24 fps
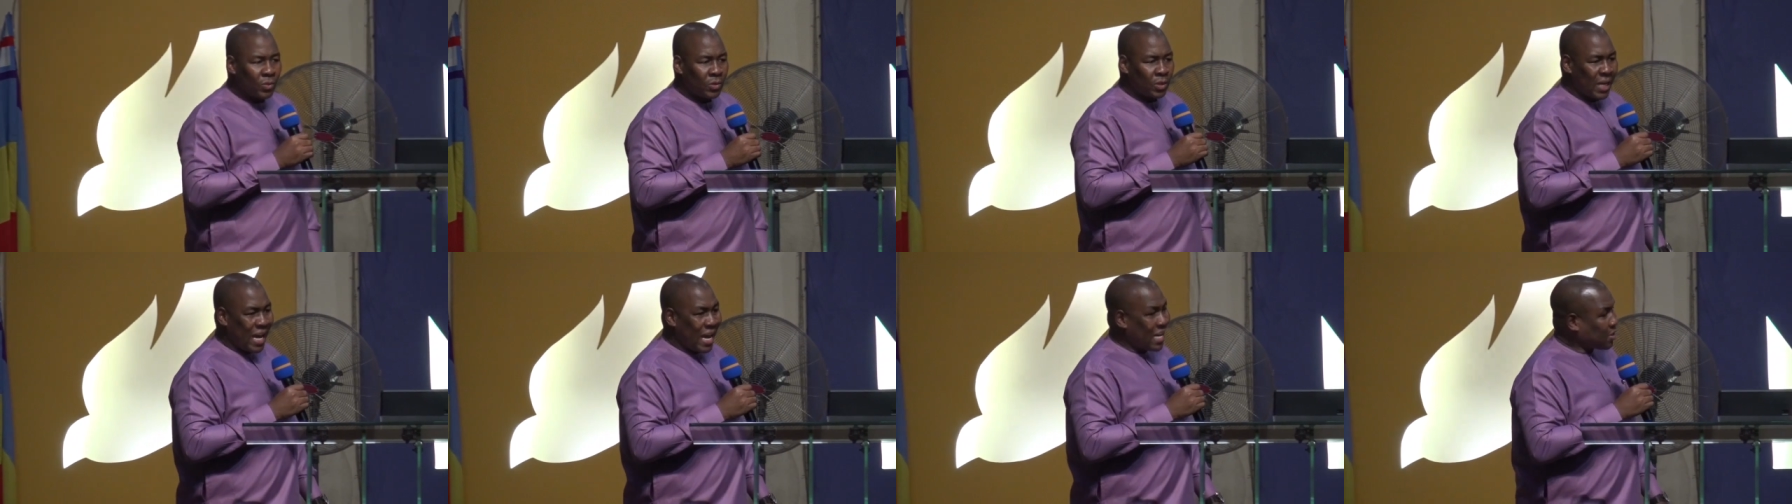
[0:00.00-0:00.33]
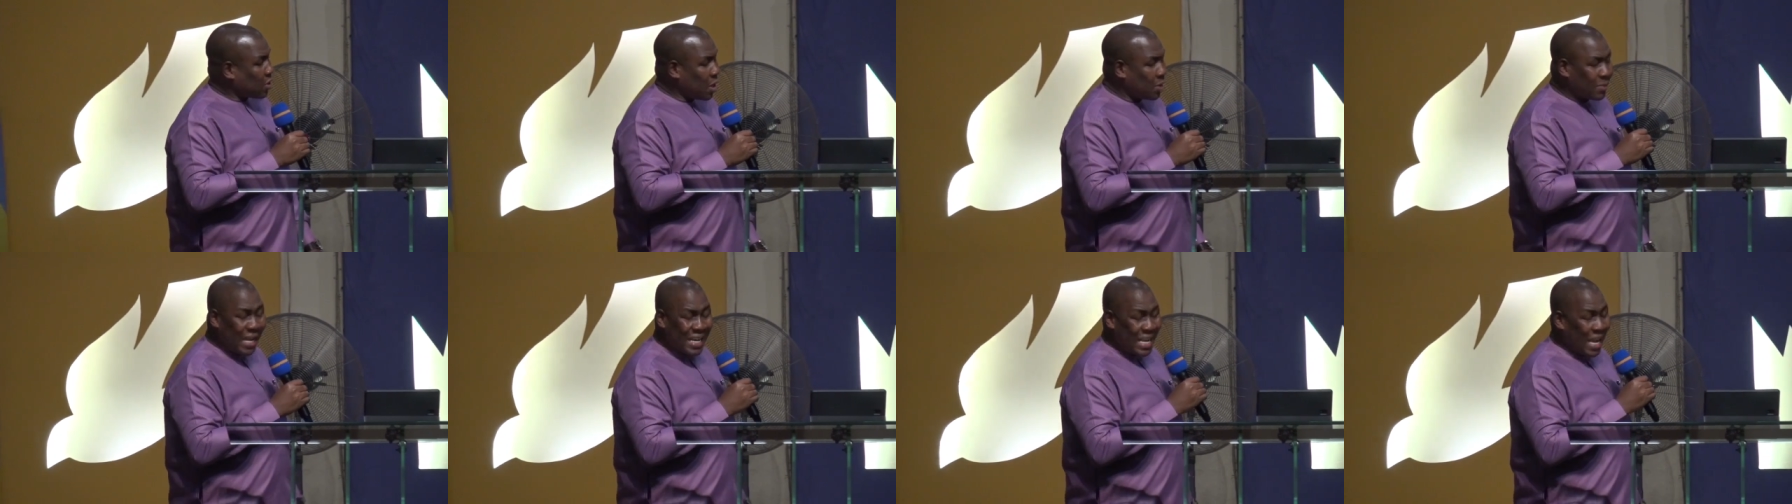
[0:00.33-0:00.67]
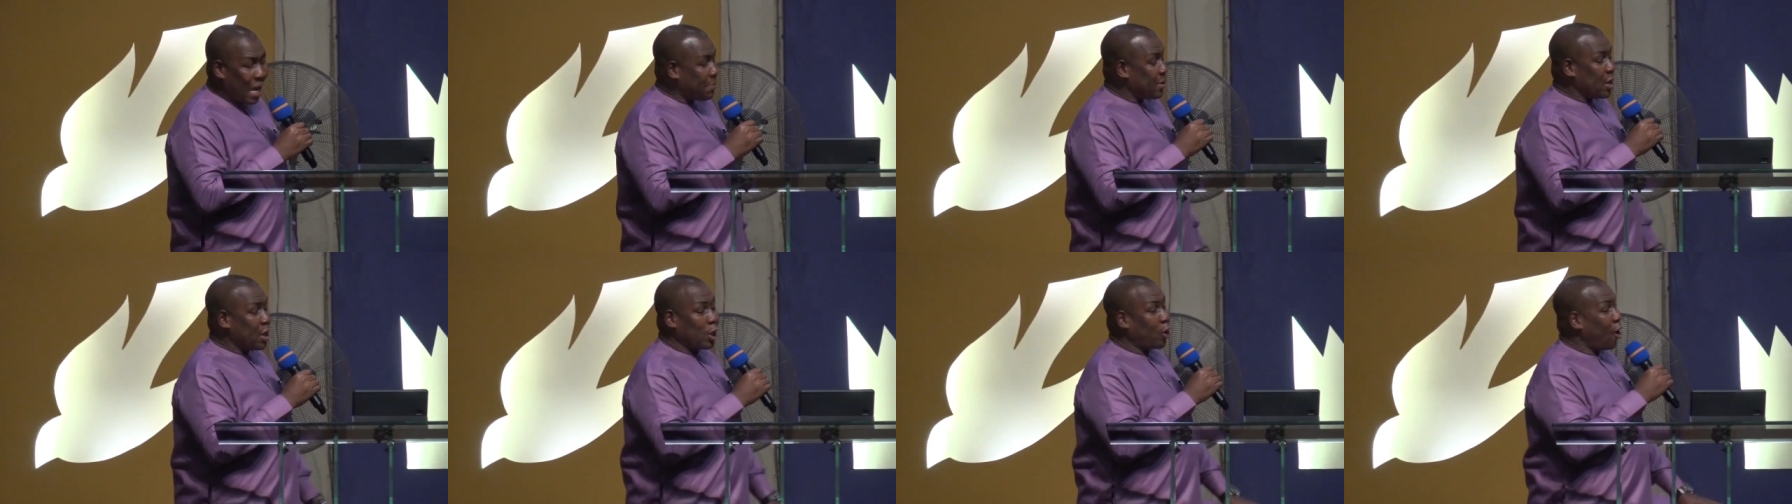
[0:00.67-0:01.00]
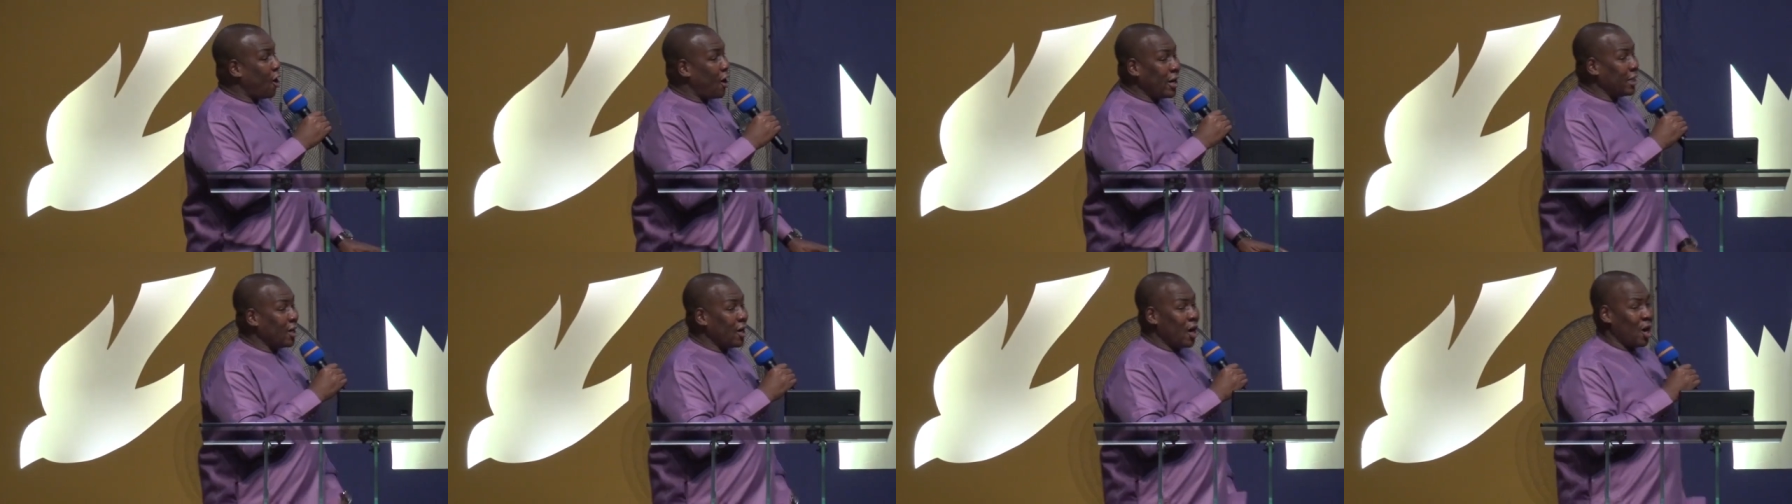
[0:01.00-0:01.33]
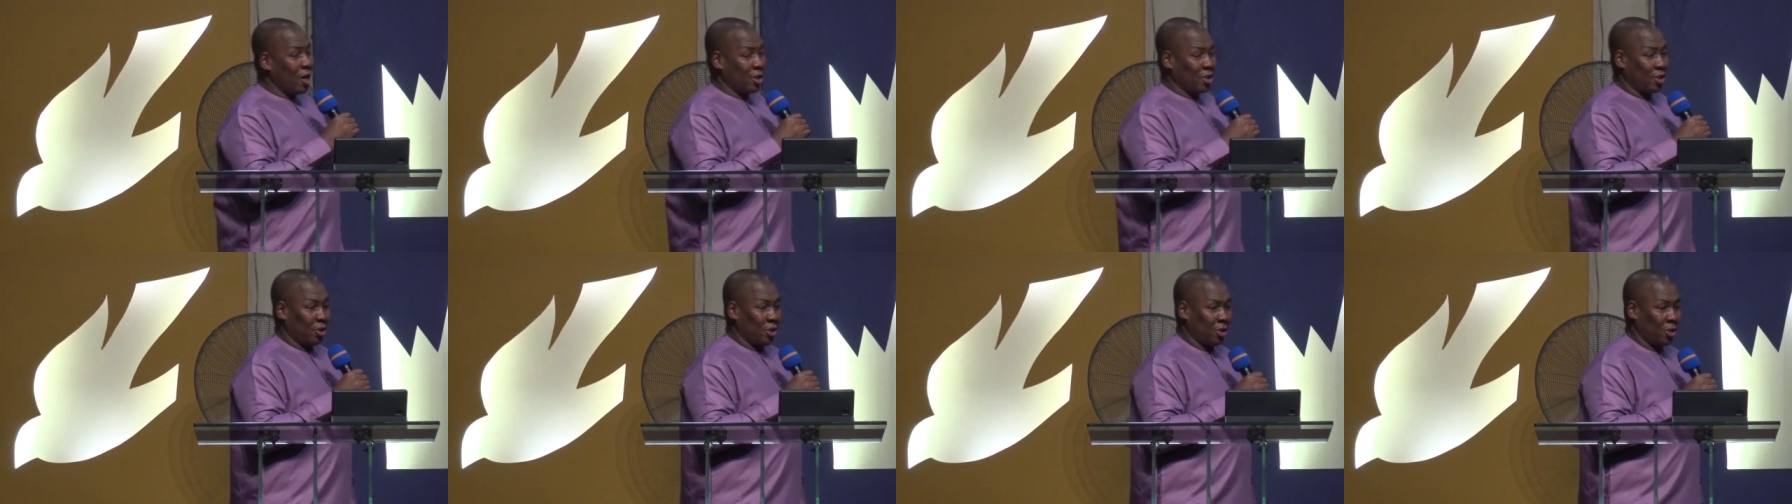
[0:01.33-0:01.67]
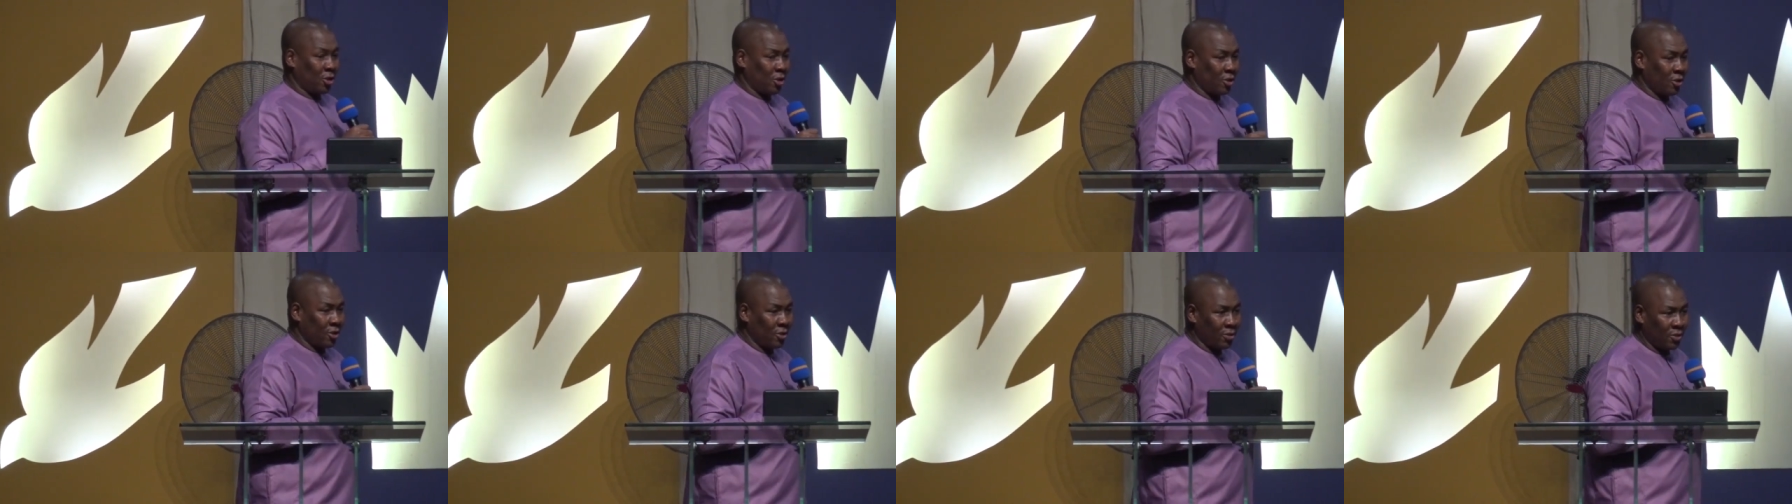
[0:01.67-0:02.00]
And sometimes He has been calling
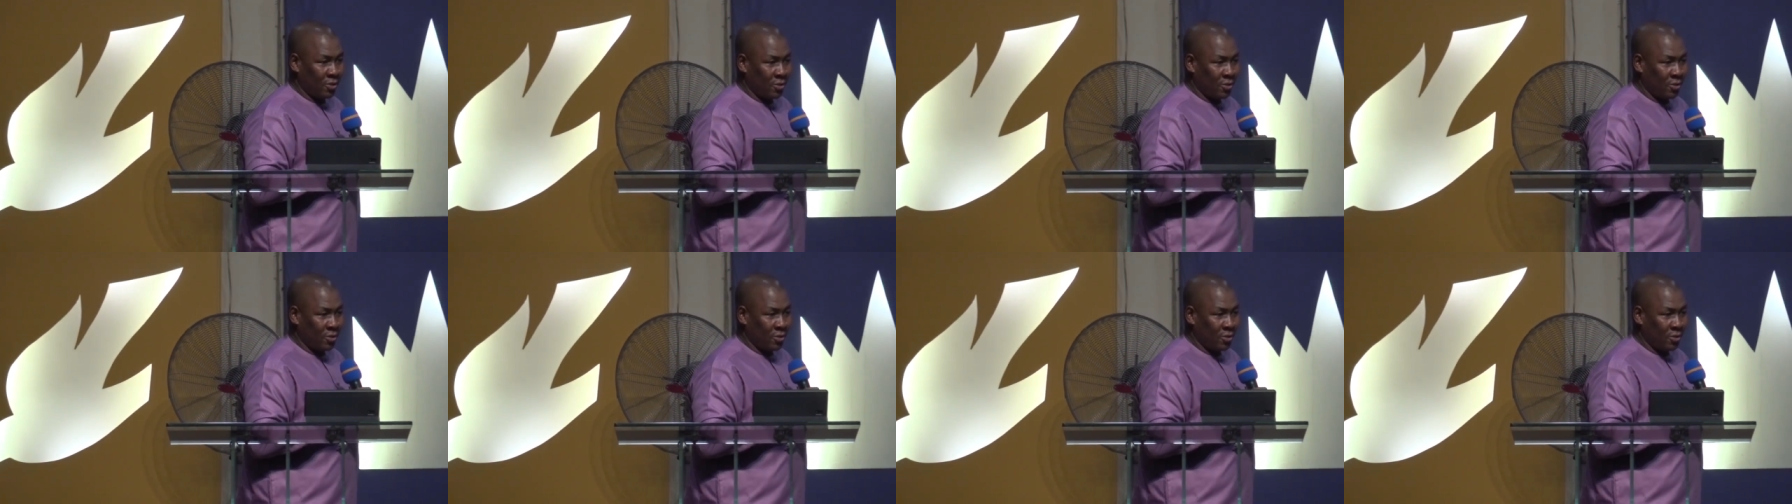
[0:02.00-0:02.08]
us.